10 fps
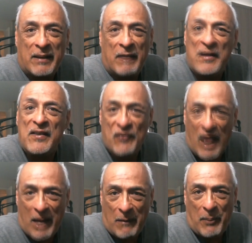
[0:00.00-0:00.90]
Vince
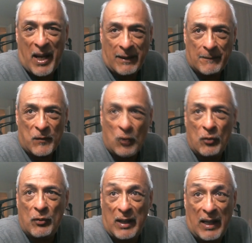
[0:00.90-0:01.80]
Van Patten,
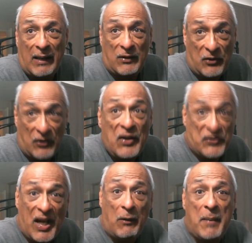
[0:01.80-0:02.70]
who to this
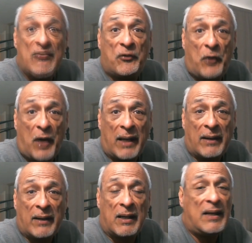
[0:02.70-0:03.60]
day remains a friend.
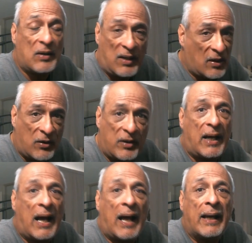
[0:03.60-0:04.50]
He's a good
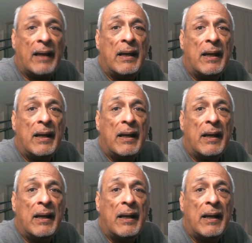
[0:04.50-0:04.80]
guy.